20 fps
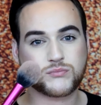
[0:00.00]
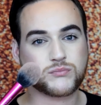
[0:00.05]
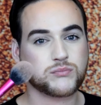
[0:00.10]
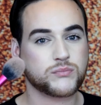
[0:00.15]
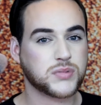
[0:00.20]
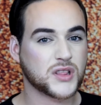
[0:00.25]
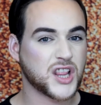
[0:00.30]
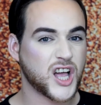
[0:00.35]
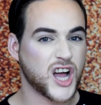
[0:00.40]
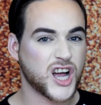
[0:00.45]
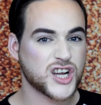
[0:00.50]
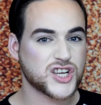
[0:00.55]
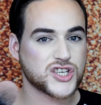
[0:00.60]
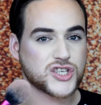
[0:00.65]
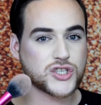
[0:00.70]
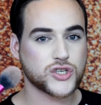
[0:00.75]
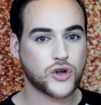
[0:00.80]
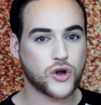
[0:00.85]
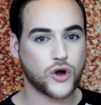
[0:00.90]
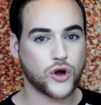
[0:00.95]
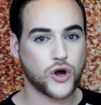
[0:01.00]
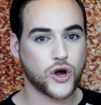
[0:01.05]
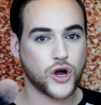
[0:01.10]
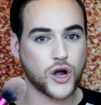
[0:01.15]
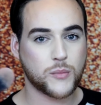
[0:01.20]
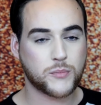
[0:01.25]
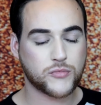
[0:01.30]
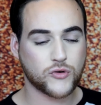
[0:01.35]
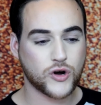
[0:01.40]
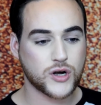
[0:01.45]
blush
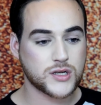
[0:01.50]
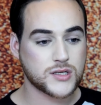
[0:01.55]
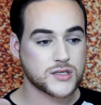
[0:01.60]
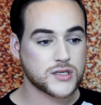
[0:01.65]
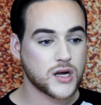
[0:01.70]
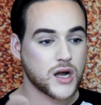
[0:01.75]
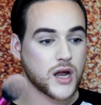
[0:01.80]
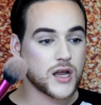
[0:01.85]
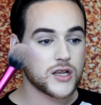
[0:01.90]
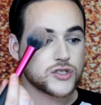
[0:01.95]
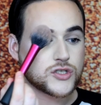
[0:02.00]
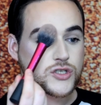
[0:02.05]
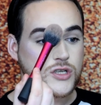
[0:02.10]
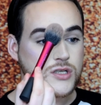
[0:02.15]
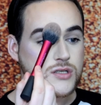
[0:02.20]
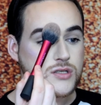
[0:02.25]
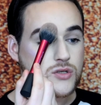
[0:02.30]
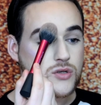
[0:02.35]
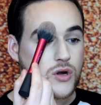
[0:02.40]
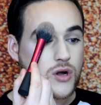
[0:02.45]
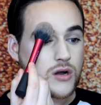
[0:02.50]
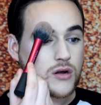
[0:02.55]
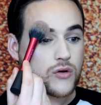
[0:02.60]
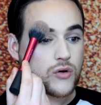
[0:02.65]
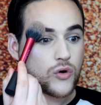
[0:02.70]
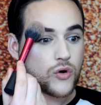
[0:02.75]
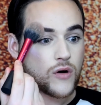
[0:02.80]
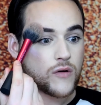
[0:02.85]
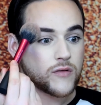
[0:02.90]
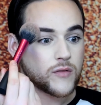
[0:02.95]
or bronzer just sort of go
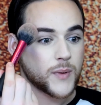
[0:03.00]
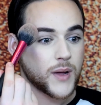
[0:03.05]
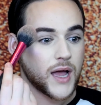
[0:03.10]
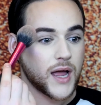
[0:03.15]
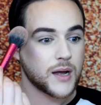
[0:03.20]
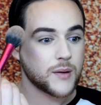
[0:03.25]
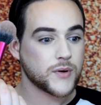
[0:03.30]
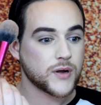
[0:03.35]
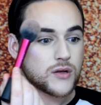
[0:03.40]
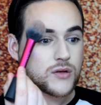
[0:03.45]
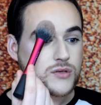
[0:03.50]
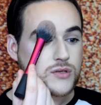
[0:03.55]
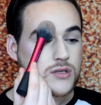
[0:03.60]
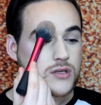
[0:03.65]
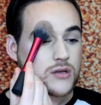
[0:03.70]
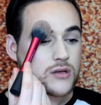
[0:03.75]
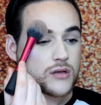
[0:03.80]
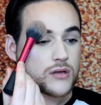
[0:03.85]
over my eyebrows